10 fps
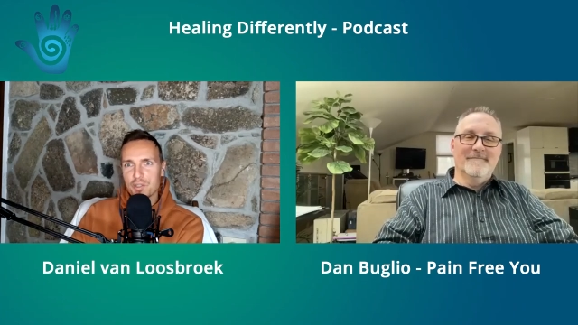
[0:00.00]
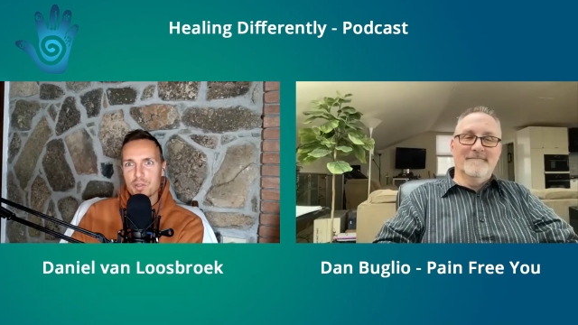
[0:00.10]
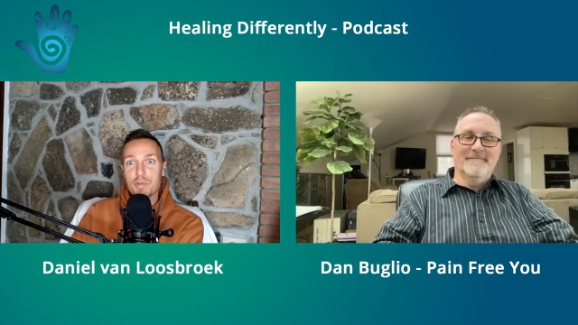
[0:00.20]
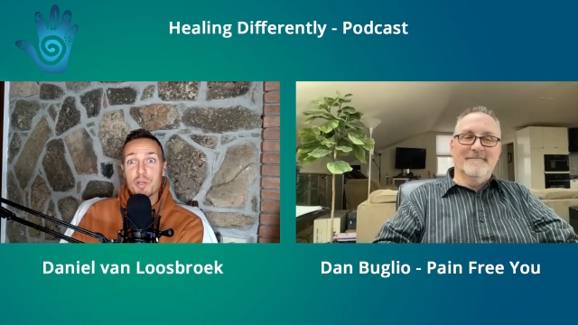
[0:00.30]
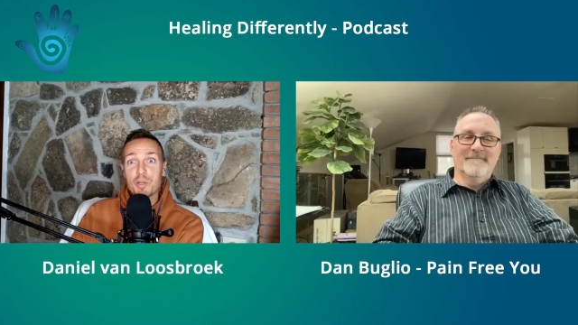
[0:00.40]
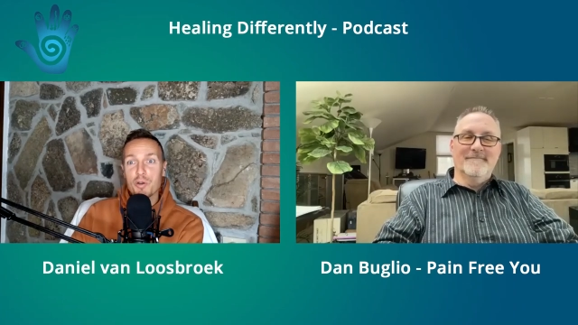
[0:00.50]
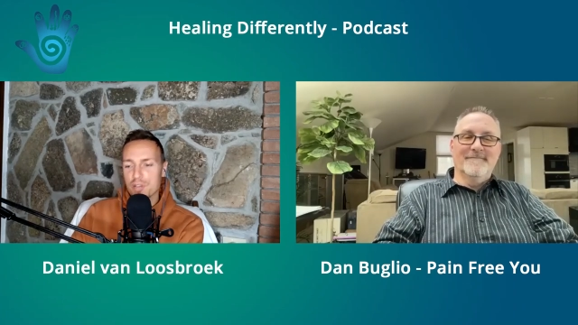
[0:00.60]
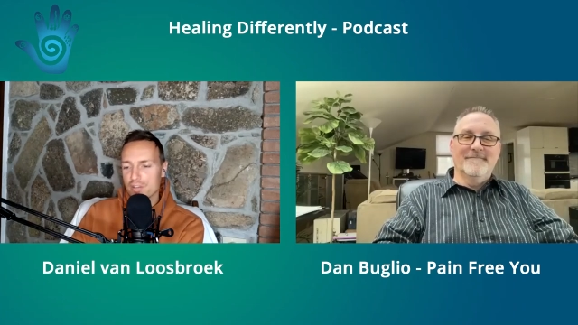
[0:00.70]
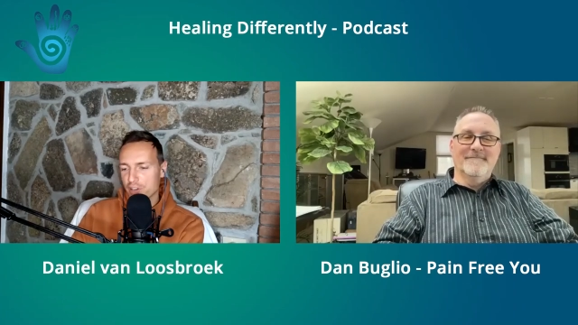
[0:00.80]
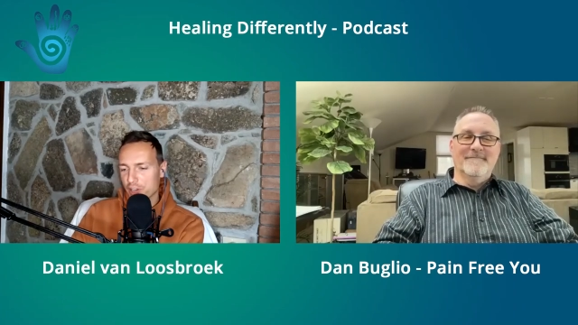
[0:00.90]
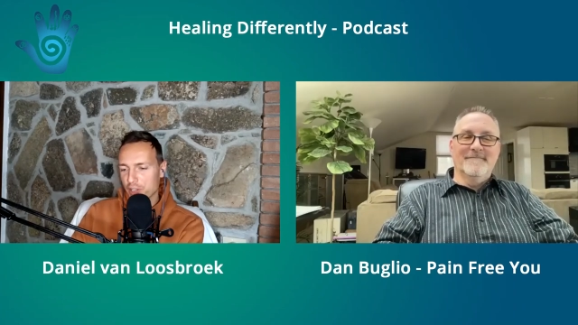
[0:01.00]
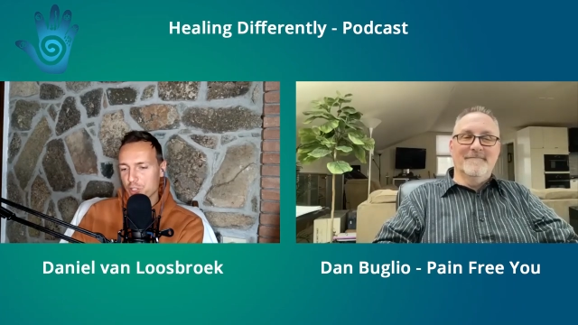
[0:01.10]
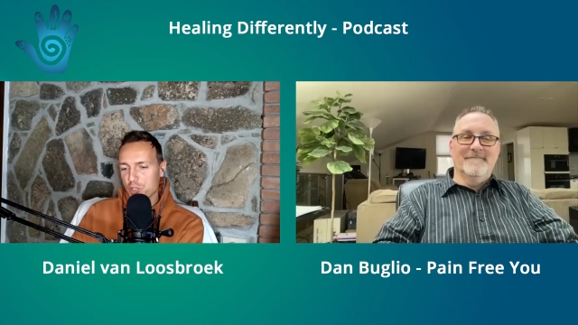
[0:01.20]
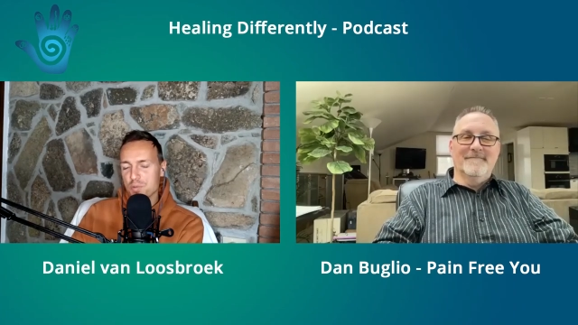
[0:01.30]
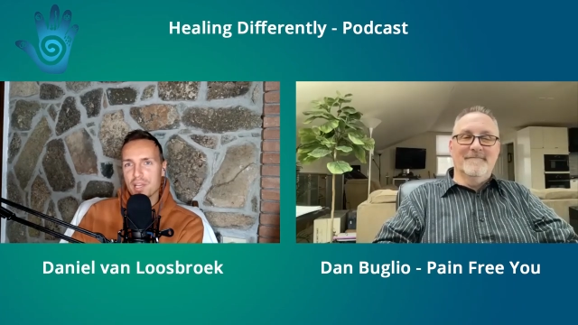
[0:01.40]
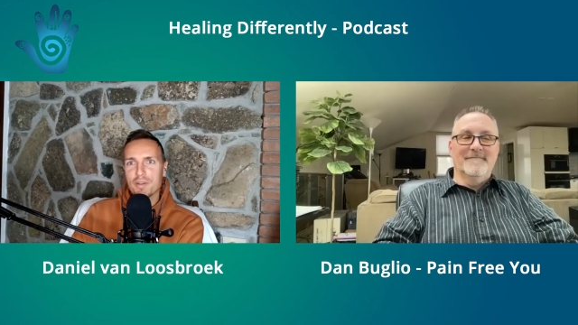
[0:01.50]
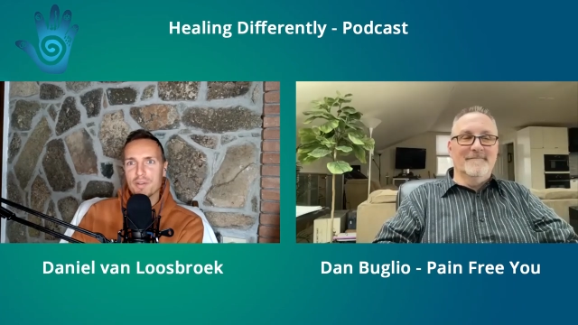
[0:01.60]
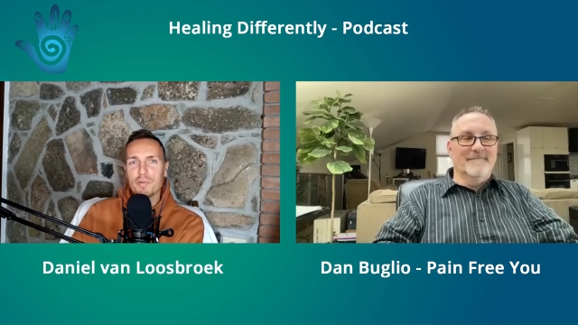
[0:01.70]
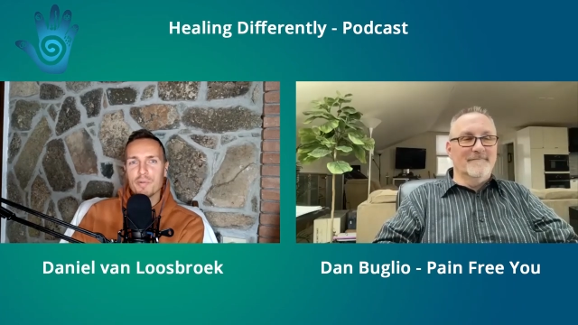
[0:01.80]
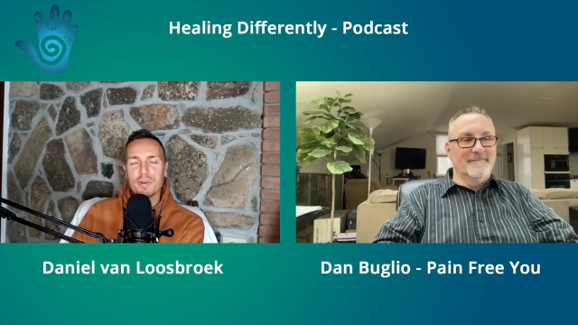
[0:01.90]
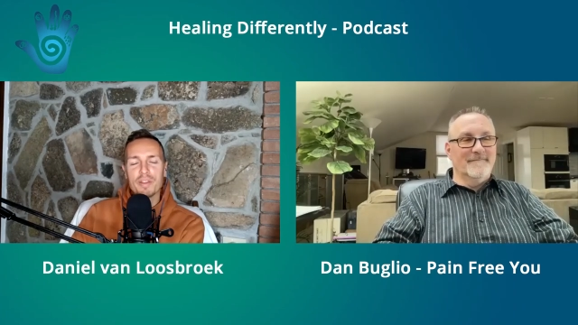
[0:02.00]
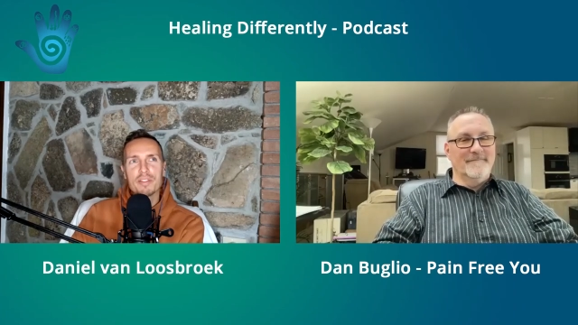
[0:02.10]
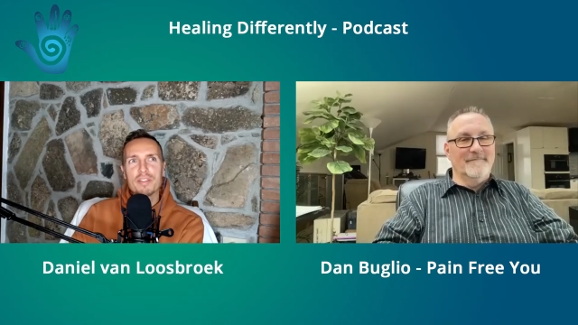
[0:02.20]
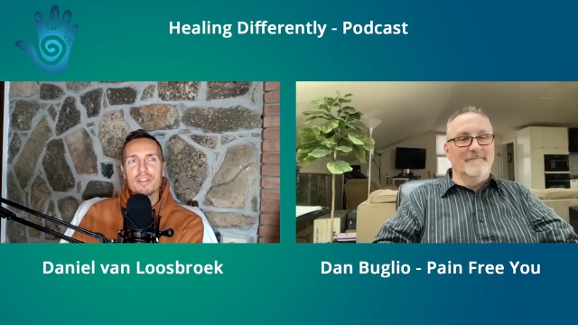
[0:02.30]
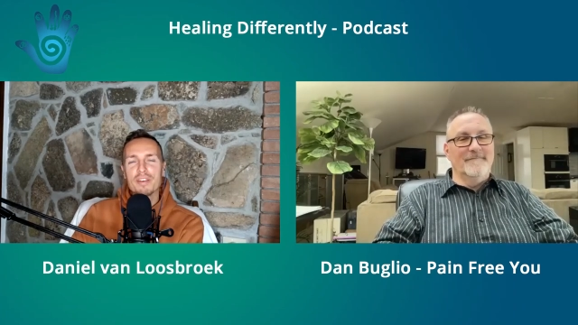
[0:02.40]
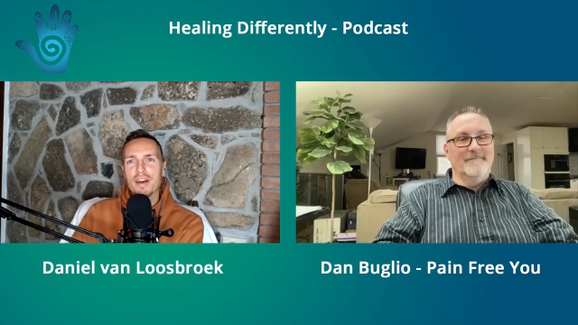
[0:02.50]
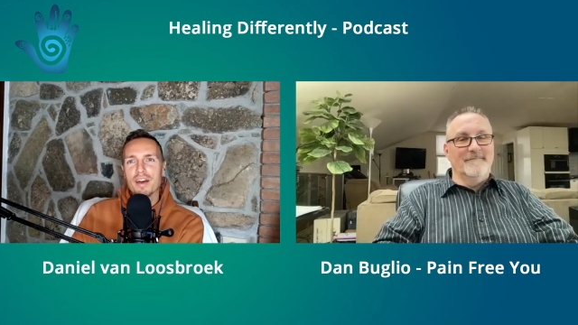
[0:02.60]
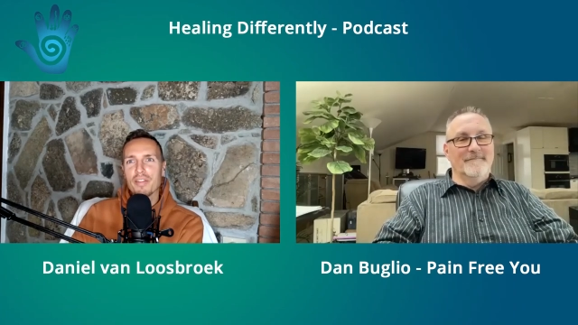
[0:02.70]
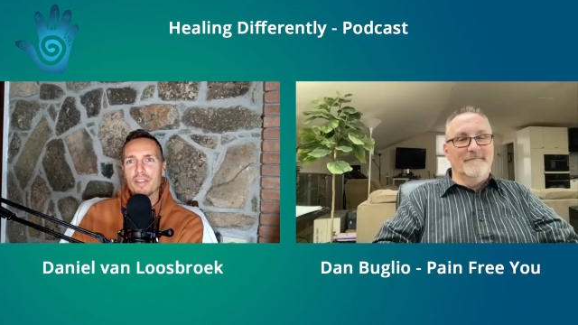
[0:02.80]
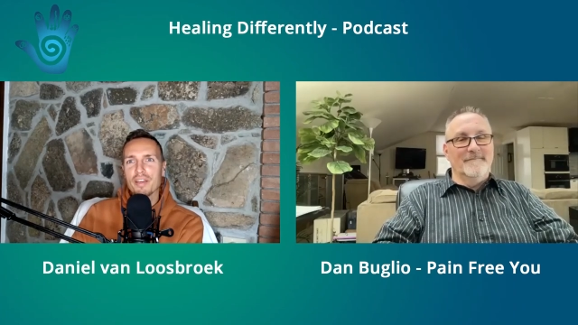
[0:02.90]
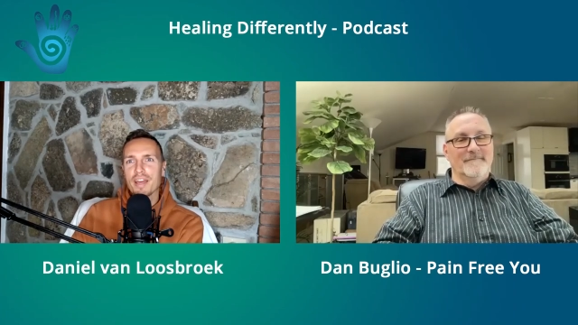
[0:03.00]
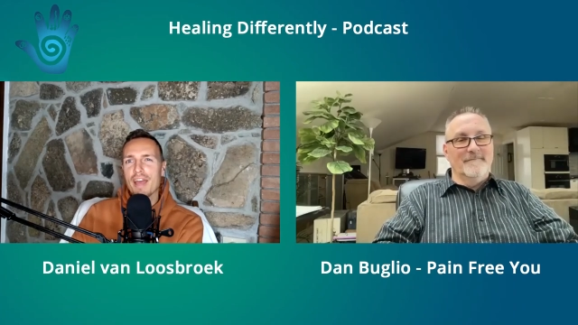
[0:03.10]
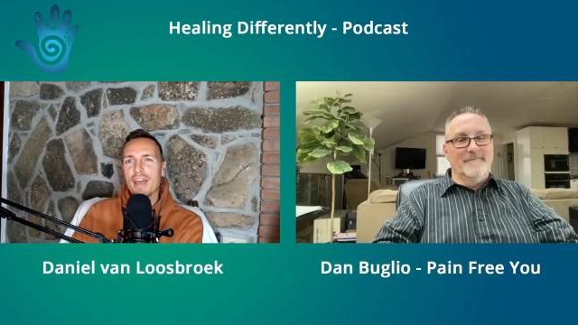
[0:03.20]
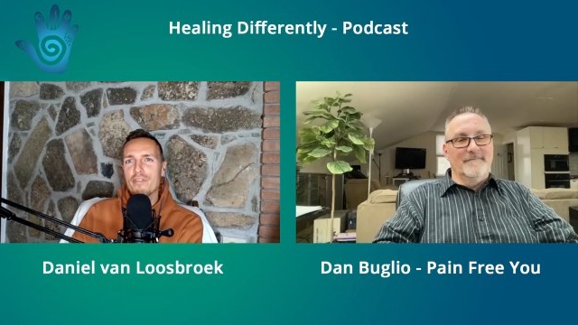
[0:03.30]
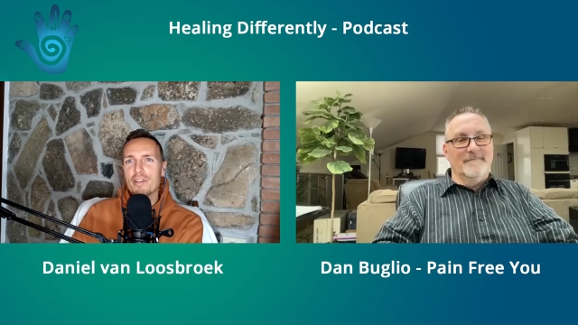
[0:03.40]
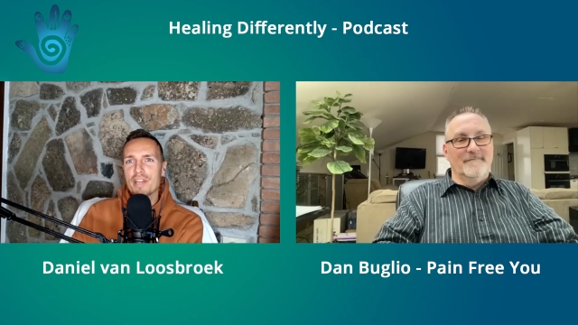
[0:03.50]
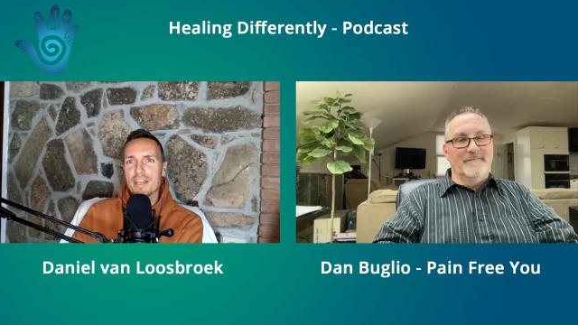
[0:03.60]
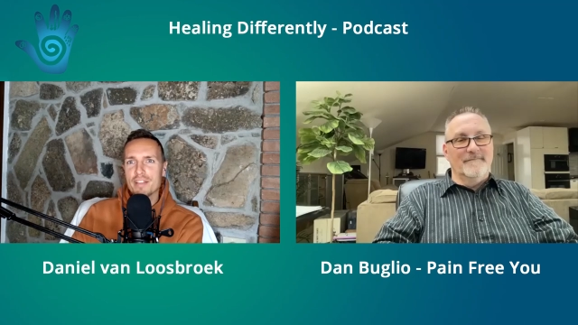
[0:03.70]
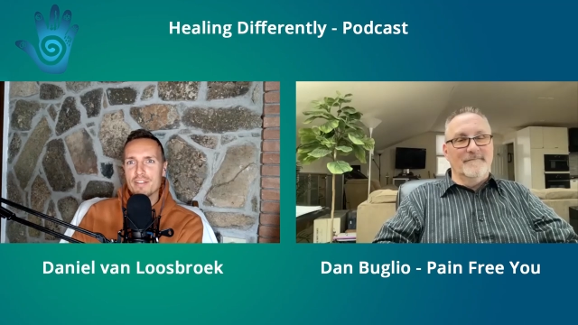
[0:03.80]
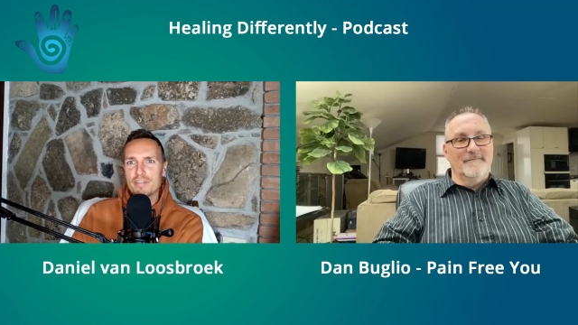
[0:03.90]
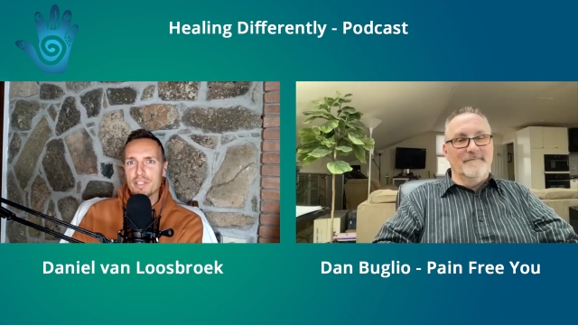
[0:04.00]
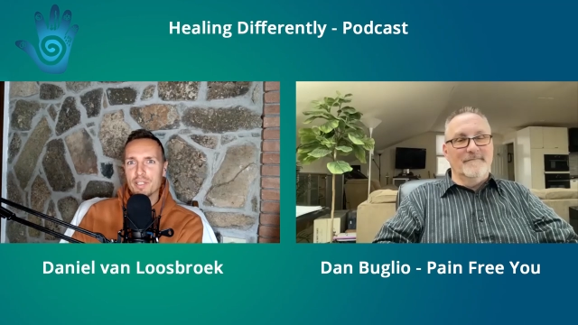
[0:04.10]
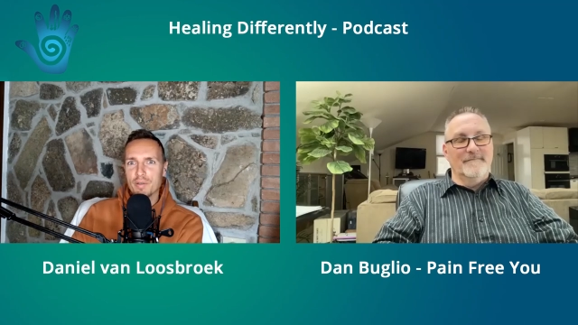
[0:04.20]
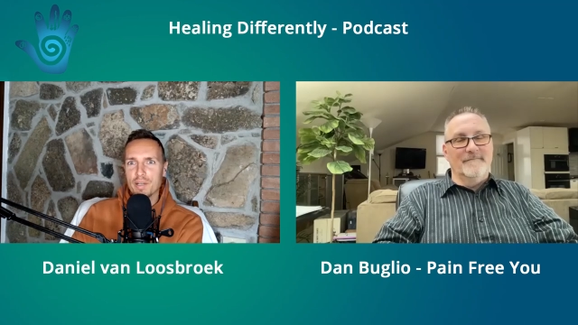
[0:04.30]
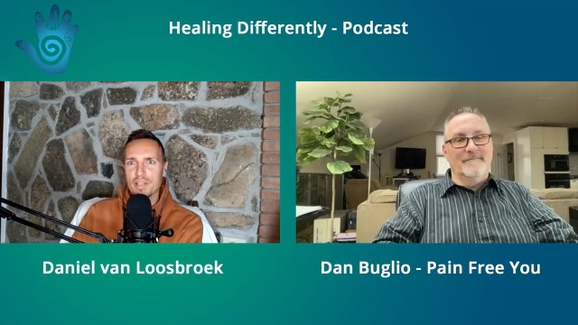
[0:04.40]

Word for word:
Speaker 1: But you also have got a YouTube channel with, I think, every day a new video, right?